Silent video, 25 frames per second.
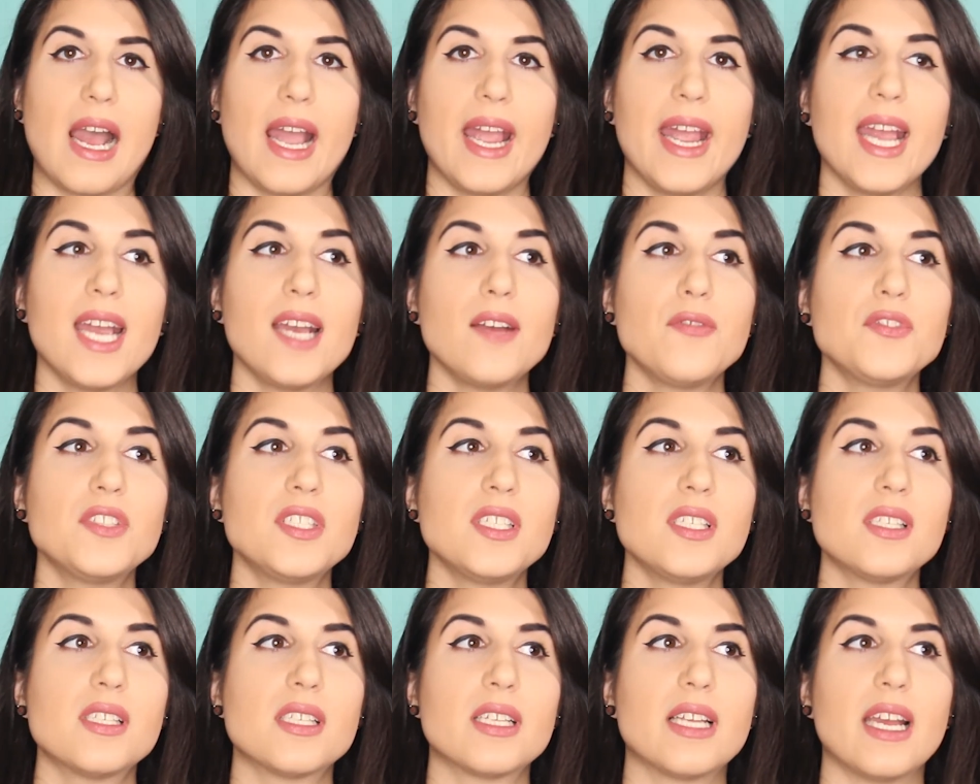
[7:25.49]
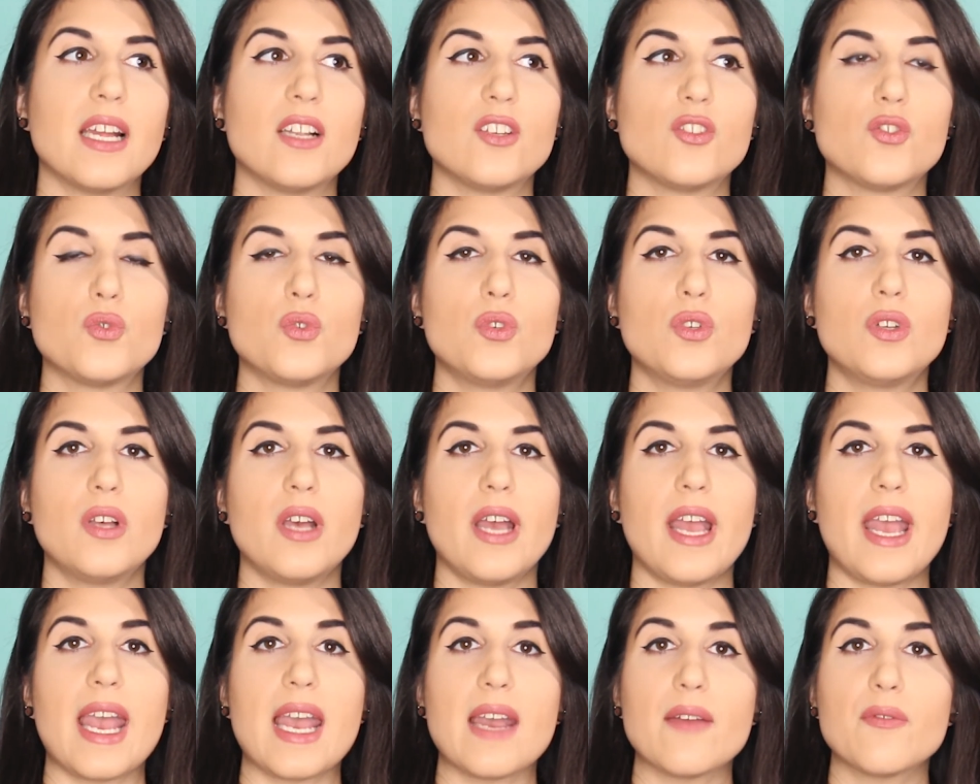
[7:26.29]
I have to
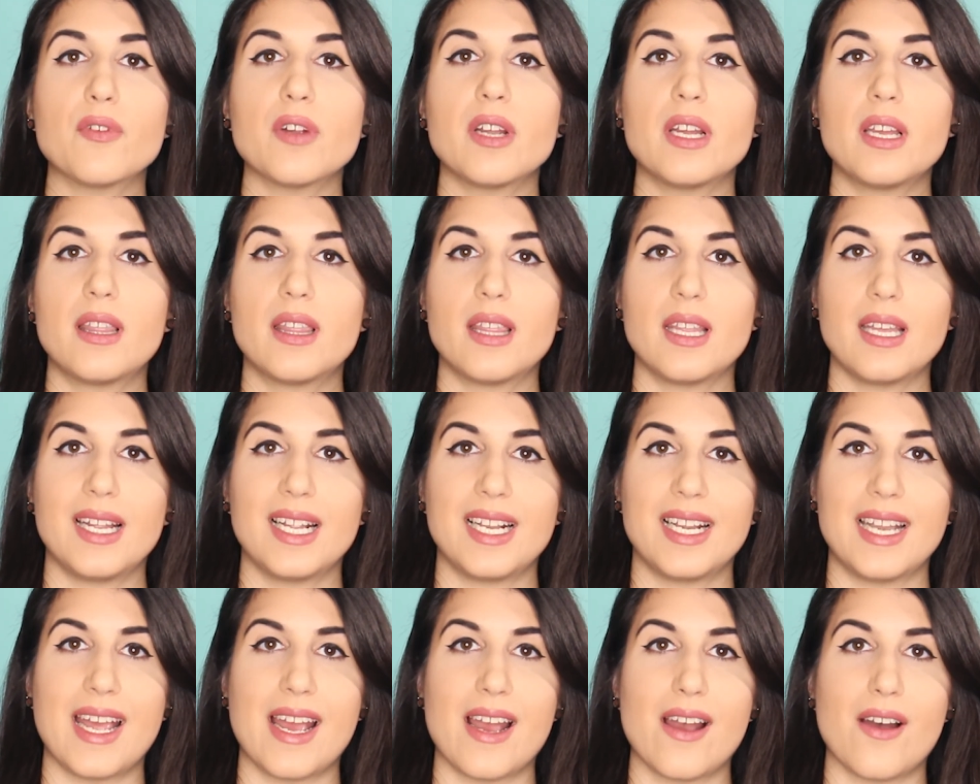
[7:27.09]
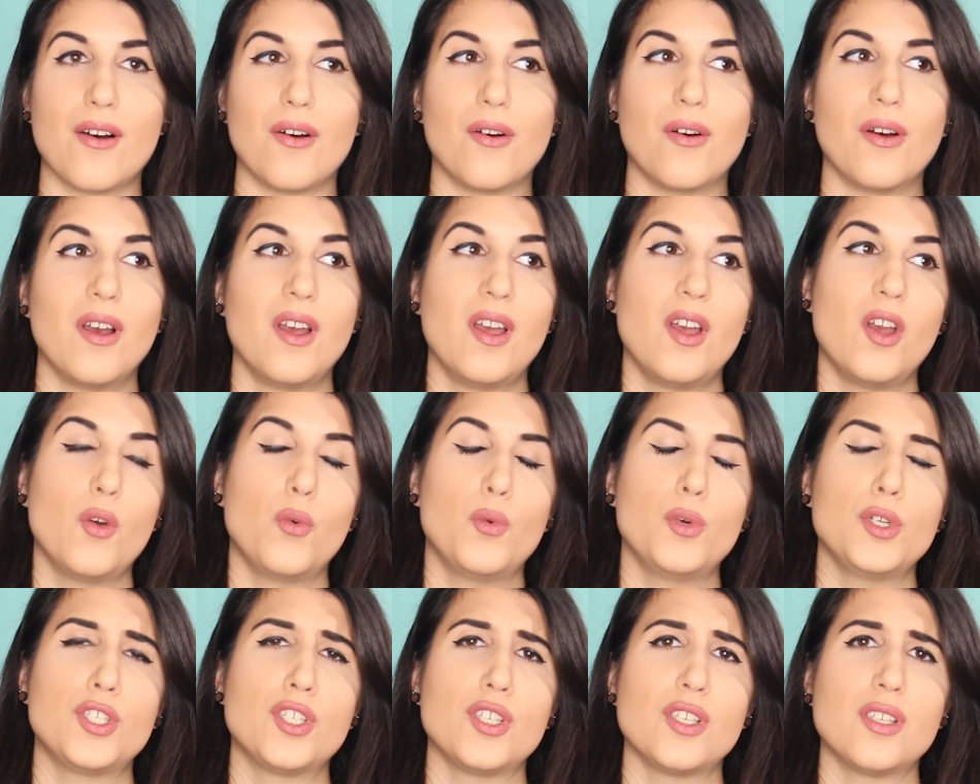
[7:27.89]
schedule everything now,
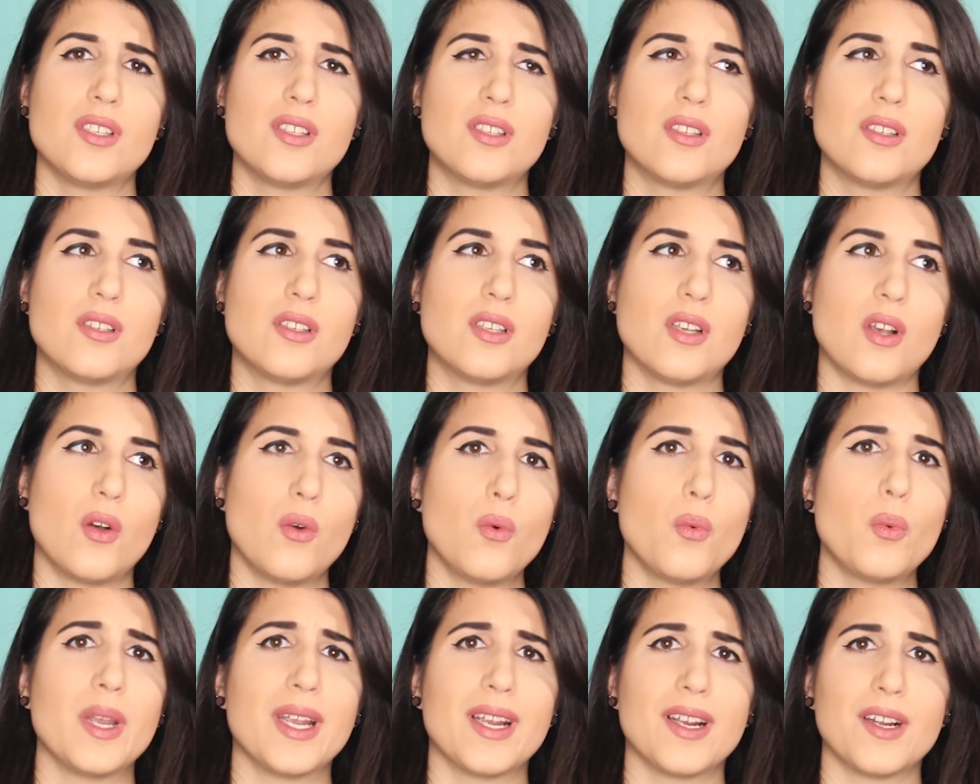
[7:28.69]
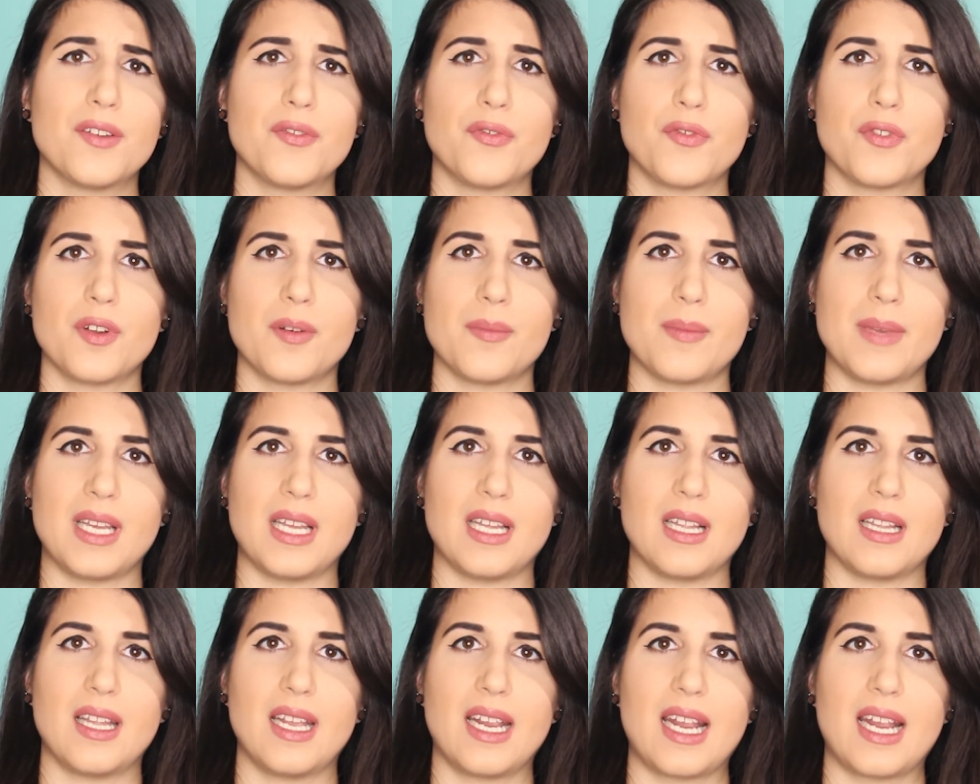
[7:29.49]
which is so weird for me.